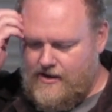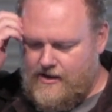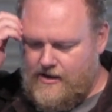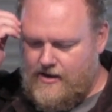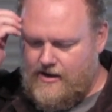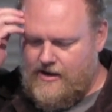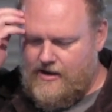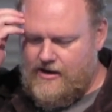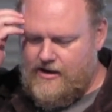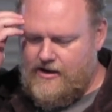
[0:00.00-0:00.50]

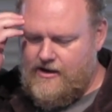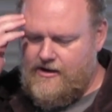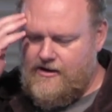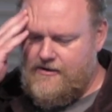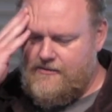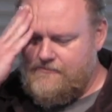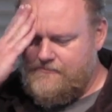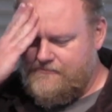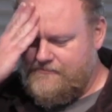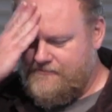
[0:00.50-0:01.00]

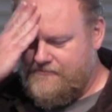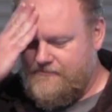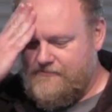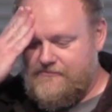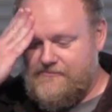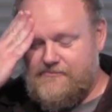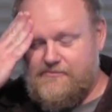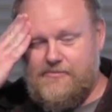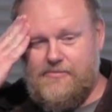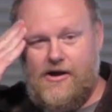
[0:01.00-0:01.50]
Um,
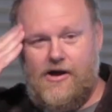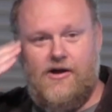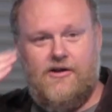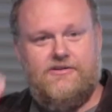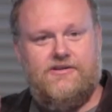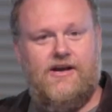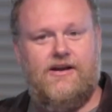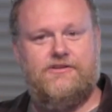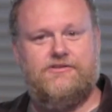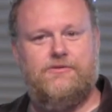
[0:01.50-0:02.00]
Paul
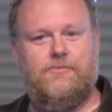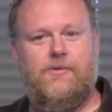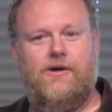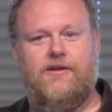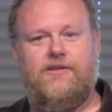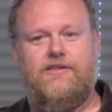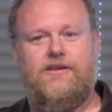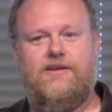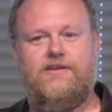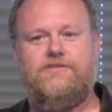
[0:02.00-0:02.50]
talks
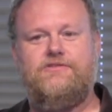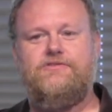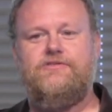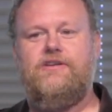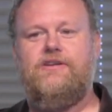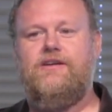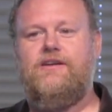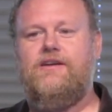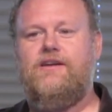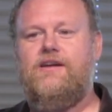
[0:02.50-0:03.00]
about
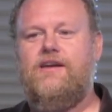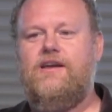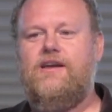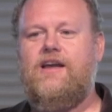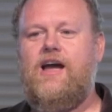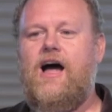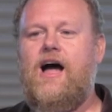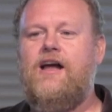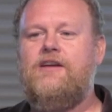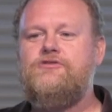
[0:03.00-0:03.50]
this,
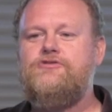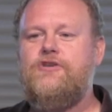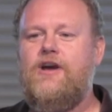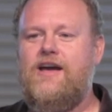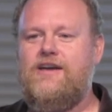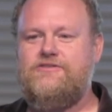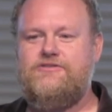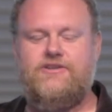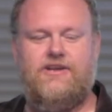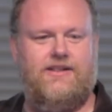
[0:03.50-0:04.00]

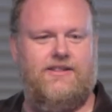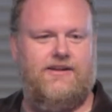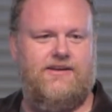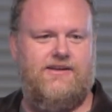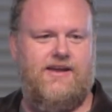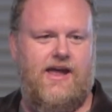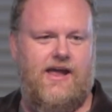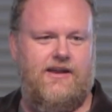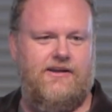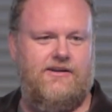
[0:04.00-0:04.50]
contrasting the
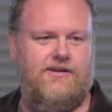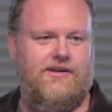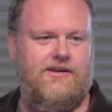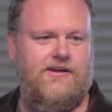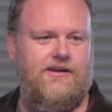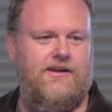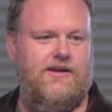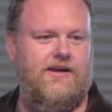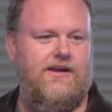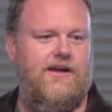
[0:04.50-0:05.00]
tent.
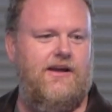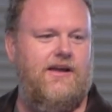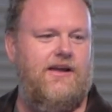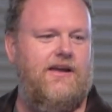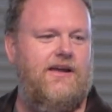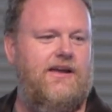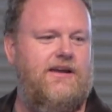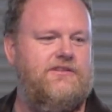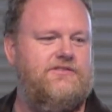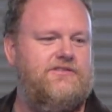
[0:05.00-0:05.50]

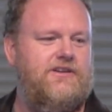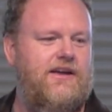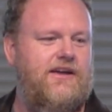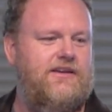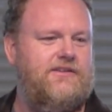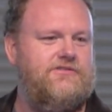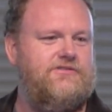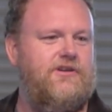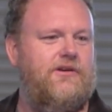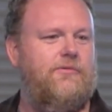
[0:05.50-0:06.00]
He
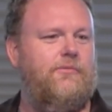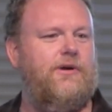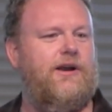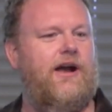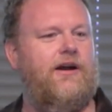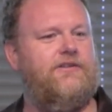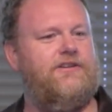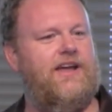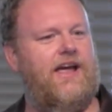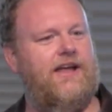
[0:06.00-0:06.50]
says, when
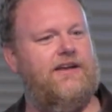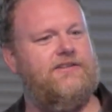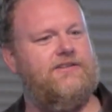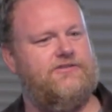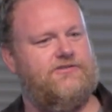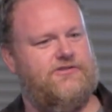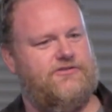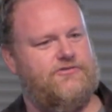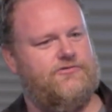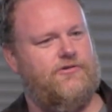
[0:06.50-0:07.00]
our tent
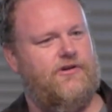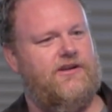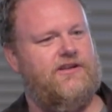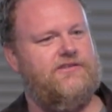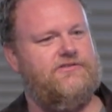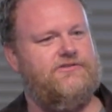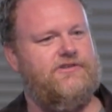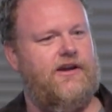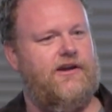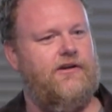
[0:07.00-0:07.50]
is destroyed,
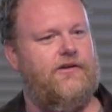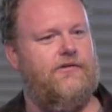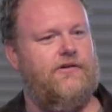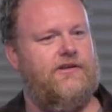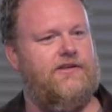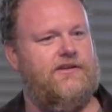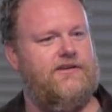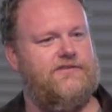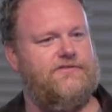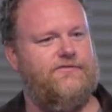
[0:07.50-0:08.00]
this is 2
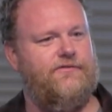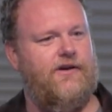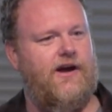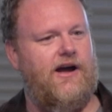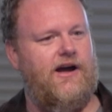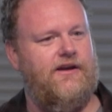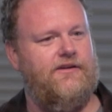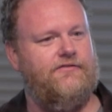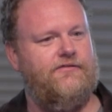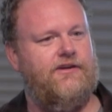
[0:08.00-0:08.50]
Corinthians
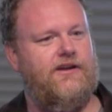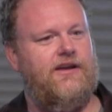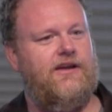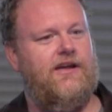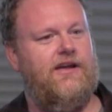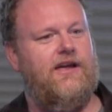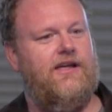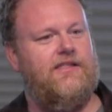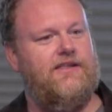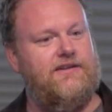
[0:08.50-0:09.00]
5,
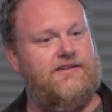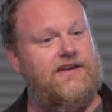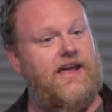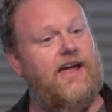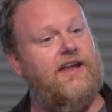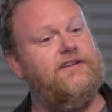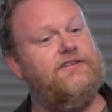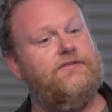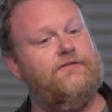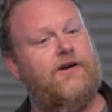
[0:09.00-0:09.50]
the
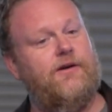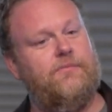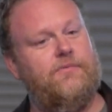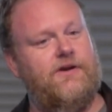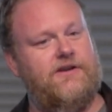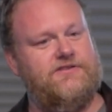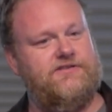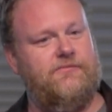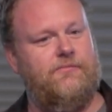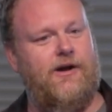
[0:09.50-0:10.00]
tent of our
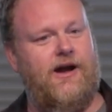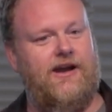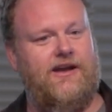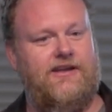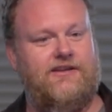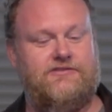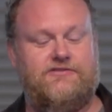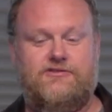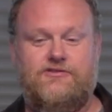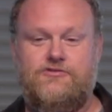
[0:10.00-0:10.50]
present
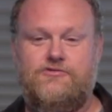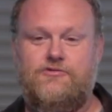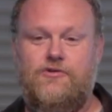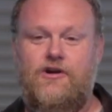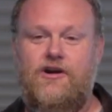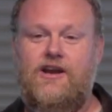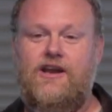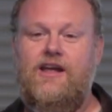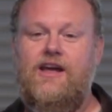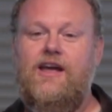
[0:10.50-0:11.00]
body is
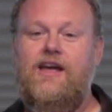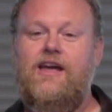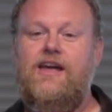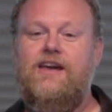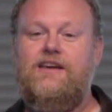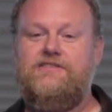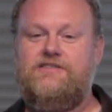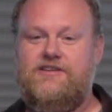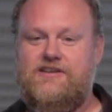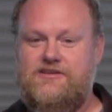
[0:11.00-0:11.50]
destroyed,
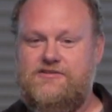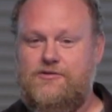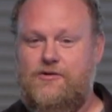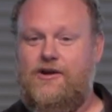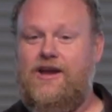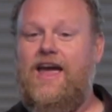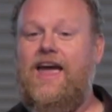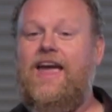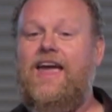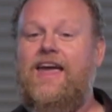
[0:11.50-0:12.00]
he says, that's
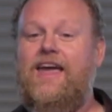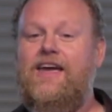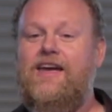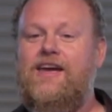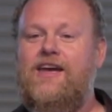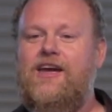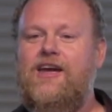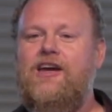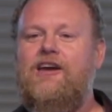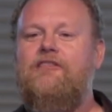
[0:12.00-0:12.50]

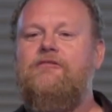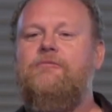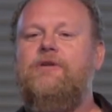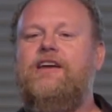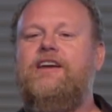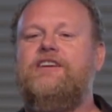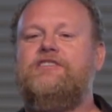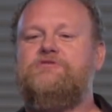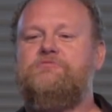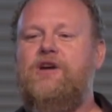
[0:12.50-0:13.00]
okay
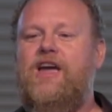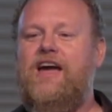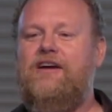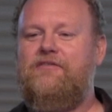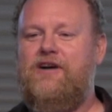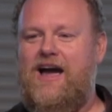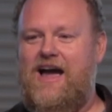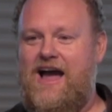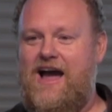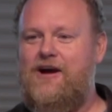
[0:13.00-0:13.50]
because we
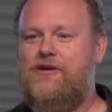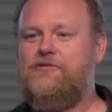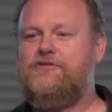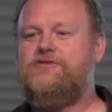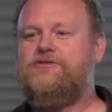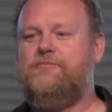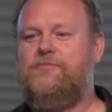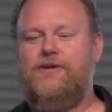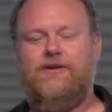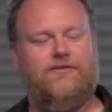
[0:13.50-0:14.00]
have a
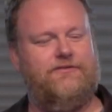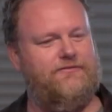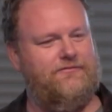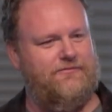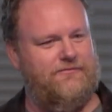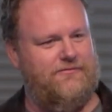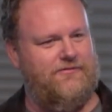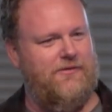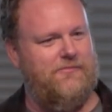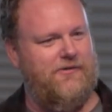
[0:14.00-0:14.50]
house built
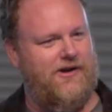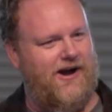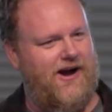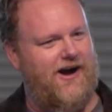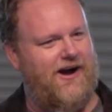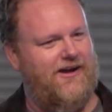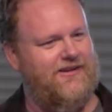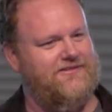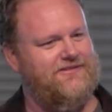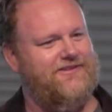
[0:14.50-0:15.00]
from
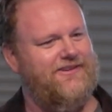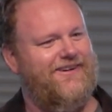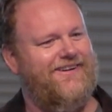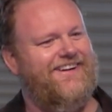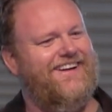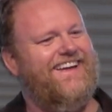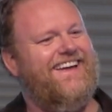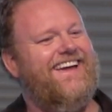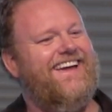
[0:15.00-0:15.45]
God. So,